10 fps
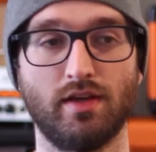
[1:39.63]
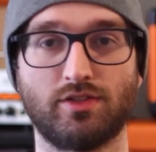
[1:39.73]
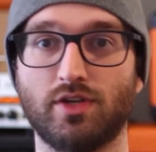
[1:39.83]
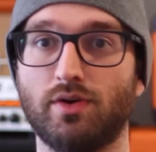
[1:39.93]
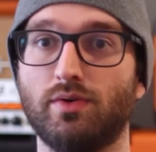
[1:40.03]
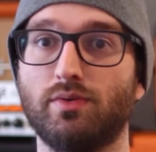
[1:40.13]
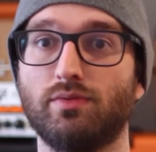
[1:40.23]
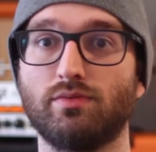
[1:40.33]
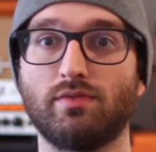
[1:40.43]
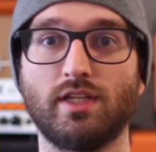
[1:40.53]

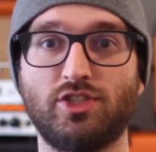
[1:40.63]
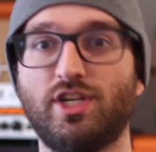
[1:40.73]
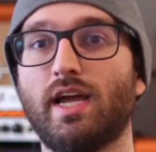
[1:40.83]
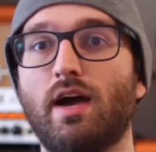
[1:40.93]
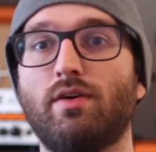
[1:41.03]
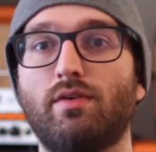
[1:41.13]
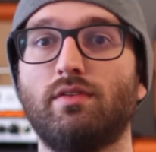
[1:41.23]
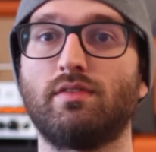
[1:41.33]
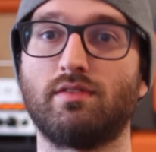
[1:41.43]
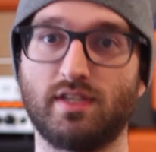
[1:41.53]
So let's check out
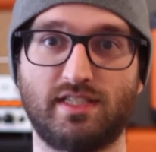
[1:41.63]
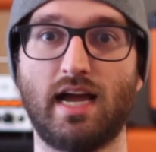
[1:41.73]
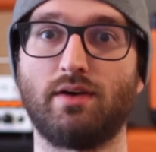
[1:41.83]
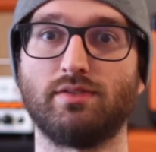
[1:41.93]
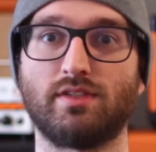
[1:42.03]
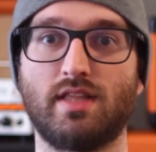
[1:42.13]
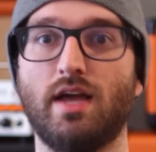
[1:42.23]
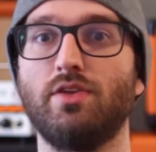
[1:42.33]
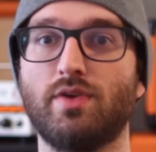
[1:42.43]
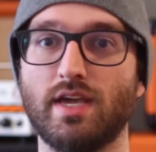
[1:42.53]
the sounds that you